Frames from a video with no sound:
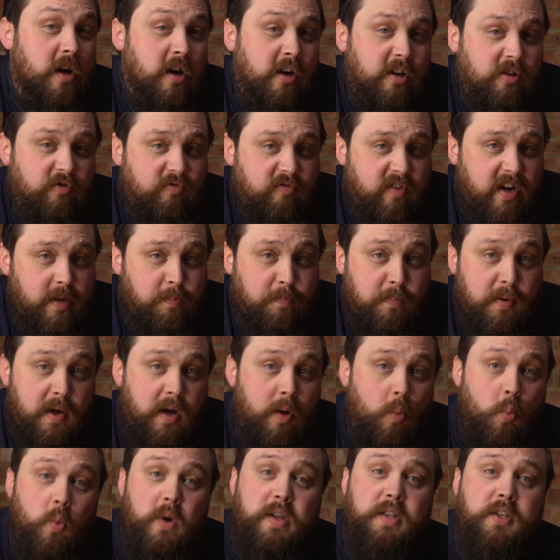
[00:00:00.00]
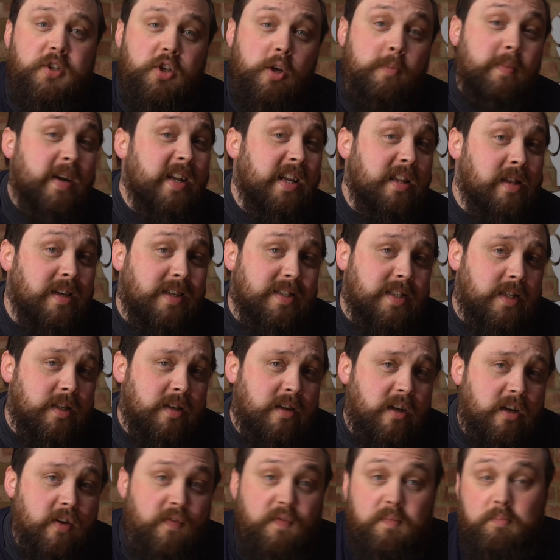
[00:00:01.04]
are great, but with so many things in
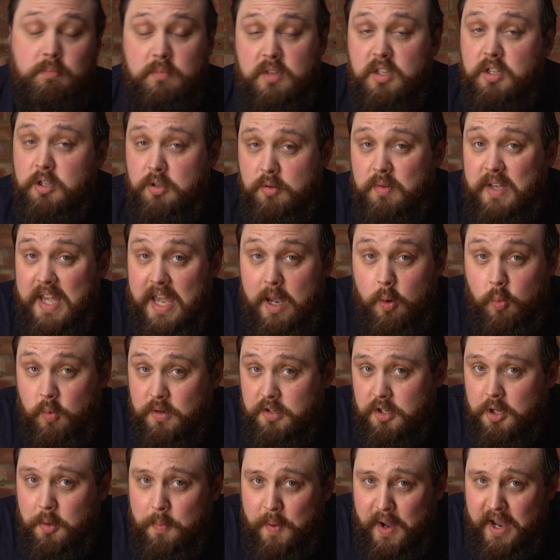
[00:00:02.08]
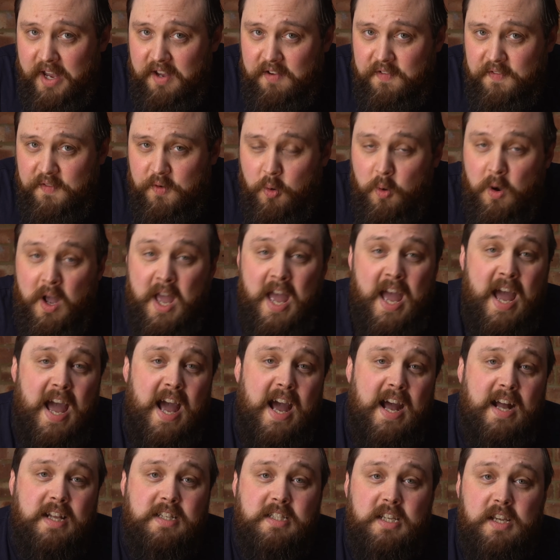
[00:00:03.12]
life, you get what you pay for.
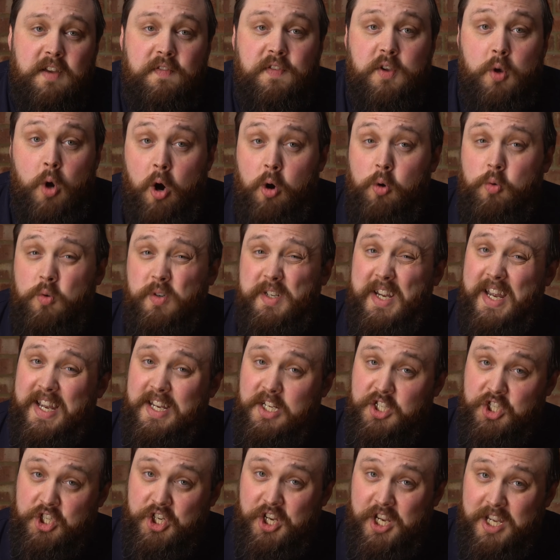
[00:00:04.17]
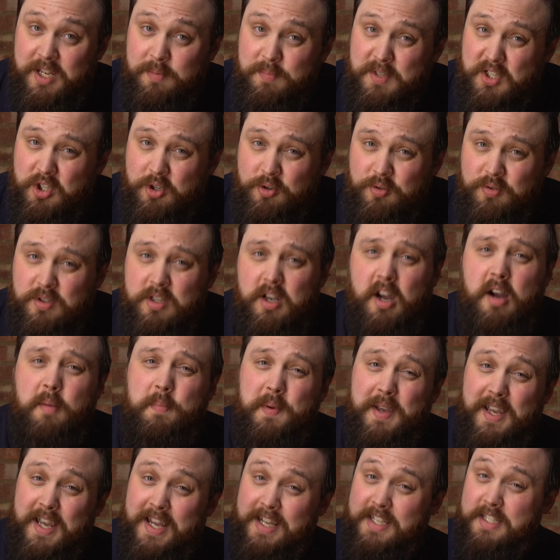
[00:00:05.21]
And if you hold a cheap suit up
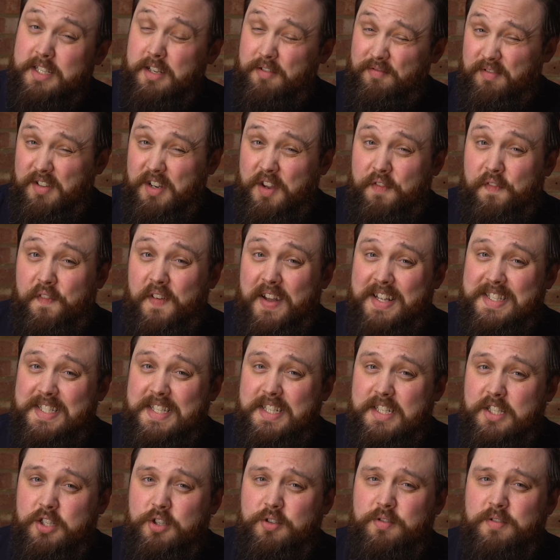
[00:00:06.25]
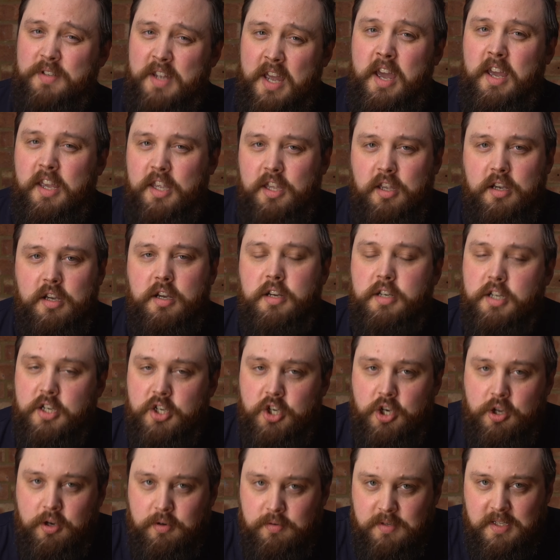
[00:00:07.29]
against a really fancy suit, you're gonna
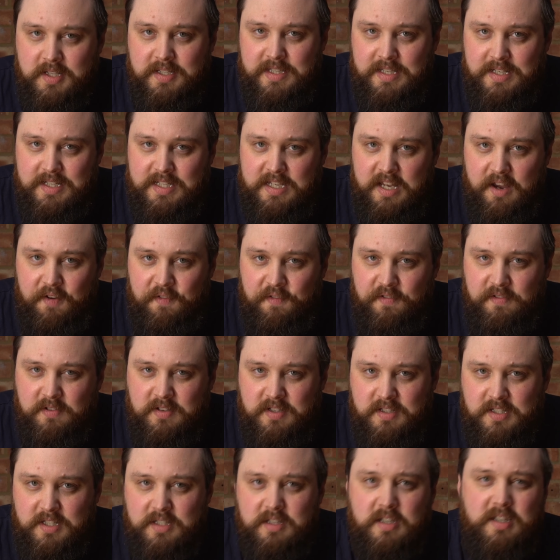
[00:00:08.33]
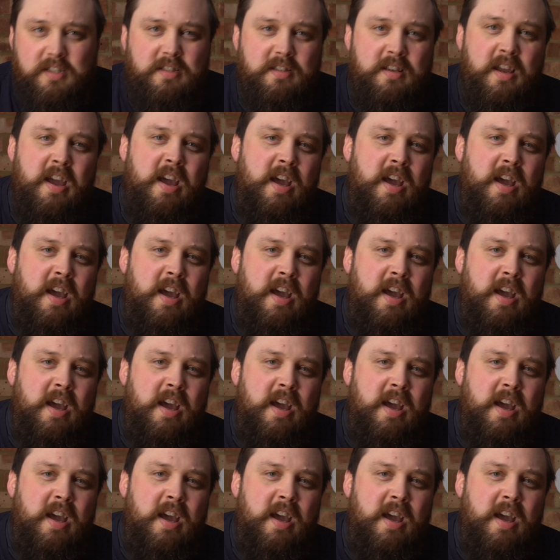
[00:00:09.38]
notice the difference. It's,